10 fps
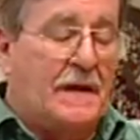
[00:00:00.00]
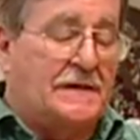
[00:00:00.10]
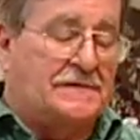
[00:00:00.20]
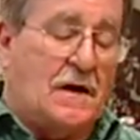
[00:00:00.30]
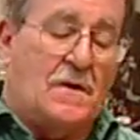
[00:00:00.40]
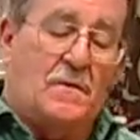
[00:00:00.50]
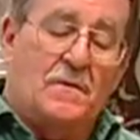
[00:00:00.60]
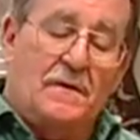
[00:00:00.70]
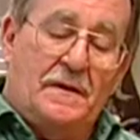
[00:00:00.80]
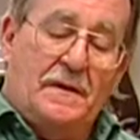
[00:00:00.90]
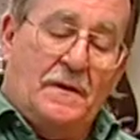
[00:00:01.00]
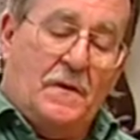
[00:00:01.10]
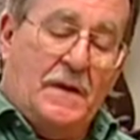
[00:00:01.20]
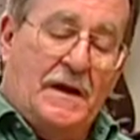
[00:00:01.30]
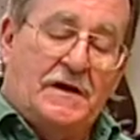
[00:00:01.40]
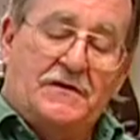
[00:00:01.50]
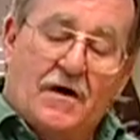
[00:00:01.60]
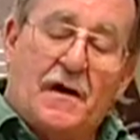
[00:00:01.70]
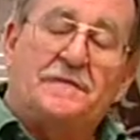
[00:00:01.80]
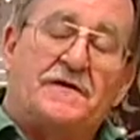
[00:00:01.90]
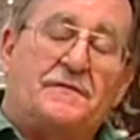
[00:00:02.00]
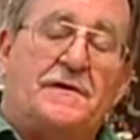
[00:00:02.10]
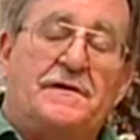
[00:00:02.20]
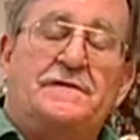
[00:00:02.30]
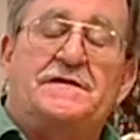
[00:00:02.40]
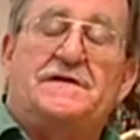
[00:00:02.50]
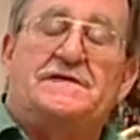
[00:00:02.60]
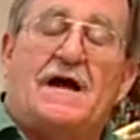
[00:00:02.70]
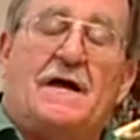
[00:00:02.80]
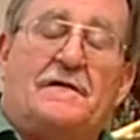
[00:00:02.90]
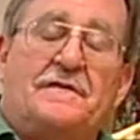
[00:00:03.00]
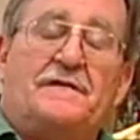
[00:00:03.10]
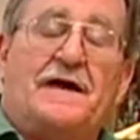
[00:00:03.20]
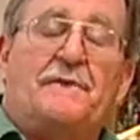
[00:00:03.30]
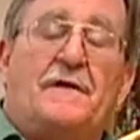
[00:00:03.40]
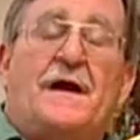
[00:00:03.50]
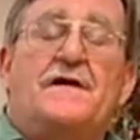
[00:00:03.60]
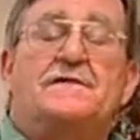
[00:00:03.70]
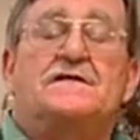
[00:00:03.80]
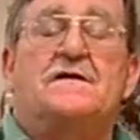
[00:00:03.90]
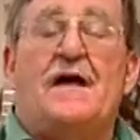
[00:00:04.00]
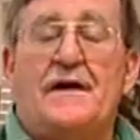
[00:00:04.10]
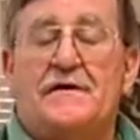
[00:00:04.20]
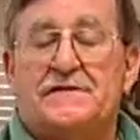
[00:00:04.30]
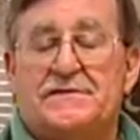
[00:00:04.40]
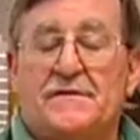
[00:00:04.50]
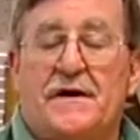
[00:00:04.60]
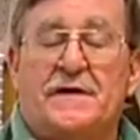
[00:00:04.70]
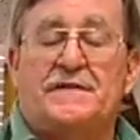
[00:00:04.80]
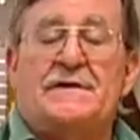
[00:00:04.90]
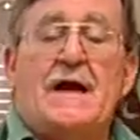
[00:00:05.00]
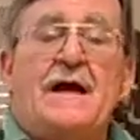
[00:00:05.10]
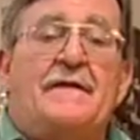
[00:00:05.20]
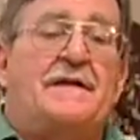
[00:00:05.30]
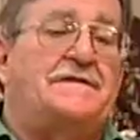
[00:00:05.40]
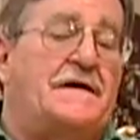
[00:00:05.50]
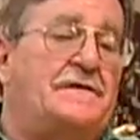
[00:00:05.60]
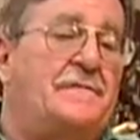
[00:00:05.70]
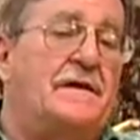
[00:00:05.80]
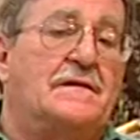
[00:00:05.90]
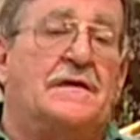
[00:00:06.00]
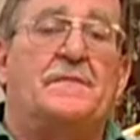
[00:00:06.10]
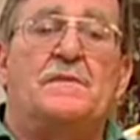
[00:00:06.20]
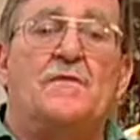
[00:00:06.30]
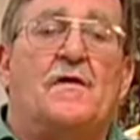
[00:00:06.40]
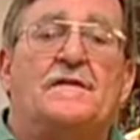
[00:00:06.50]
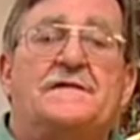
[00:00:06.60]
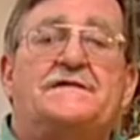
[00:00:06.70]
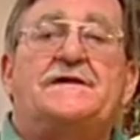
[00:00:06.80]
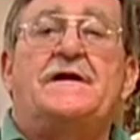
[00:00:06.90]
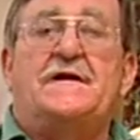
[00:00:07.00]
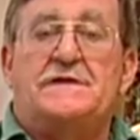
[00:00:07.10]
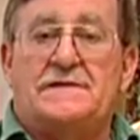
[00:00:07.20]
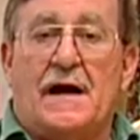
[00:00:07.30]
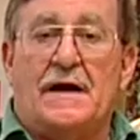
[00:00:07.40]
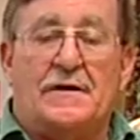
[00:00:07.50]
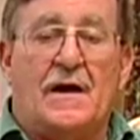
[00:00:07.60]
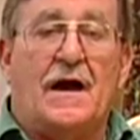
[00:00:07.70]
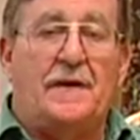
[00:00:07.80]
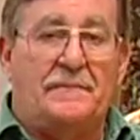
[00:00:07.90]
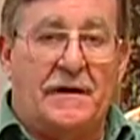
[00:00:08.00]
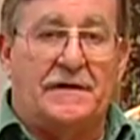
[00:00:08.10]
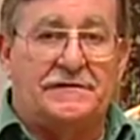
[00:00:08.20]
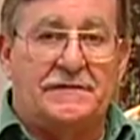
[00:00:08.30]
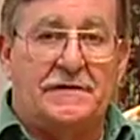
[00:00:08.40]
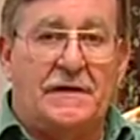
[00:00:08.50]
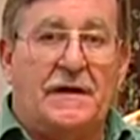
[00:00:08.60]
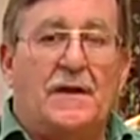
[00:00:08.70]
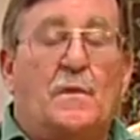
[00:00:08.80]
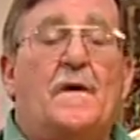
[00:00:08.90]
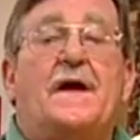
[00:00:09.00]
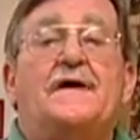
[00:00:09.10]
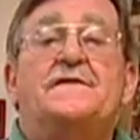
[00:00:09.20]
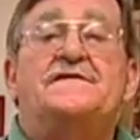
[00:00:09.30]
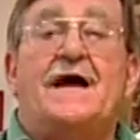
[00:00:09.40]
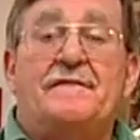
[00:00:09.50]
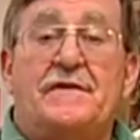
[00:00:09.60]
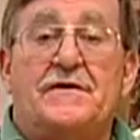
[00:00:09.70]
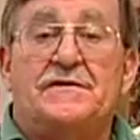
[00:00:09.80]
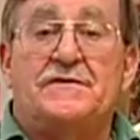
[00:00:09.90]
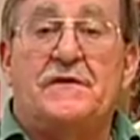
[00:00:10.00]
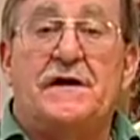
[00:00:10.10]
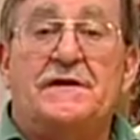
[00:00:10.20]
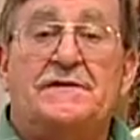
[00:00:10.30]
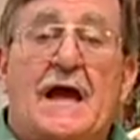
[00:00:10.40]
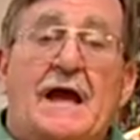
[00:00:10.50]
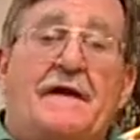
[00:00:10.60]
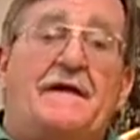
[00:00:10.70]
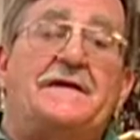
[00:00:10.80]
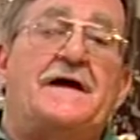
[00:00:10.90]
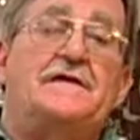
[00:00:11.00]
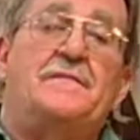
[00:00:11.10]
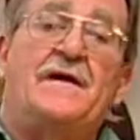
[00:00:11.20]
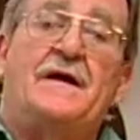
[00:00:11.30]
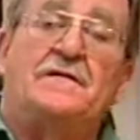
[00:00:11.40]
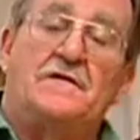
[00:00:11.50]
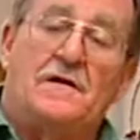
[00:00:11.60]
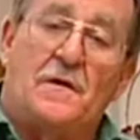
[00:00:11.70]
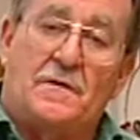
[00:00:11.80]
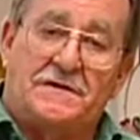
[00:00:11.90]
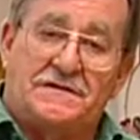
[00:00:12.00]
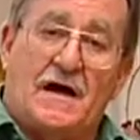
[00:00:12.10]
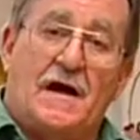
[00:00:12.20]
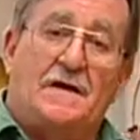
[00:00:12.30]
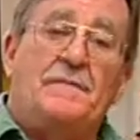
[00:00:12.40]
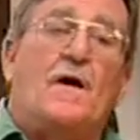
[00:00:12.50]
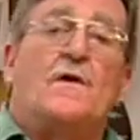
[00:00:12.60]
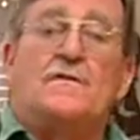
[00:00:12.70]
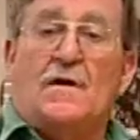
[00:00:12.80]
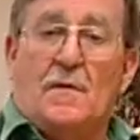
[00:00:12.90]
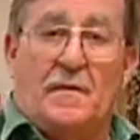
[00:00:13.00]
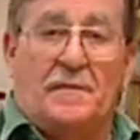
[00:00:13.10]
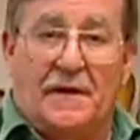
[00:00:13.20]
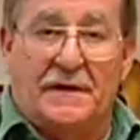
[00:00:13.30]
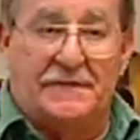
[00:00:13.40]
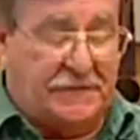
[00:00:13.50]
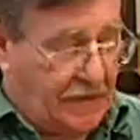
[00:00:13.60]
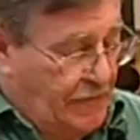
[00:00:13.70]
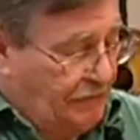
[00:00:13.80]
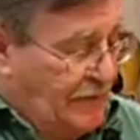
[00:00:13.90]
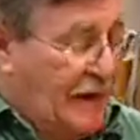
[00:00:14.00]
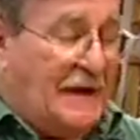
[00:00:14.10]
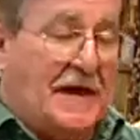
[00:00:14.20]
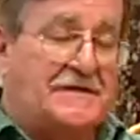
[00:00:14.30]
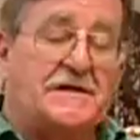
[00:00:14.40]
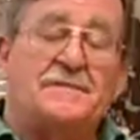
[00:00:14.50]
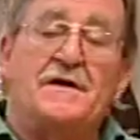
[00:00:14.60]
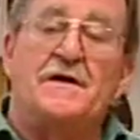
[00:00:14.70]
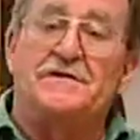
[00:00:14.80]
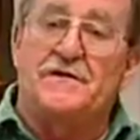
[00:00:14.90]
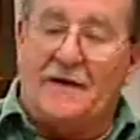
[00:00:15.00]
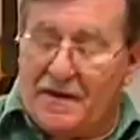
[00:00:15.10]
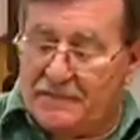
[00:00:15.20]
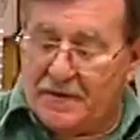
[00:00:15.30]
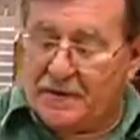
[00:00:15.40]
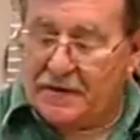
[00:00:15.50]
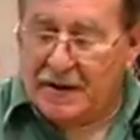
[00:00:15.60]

So in terms of producing sound, when I use lighter strings, they tend to be a little bit more on the tinny side or high-pitched. When I use heavier strings, they tend to be on the lower side or lower-pitched. And that's just because they're heavier.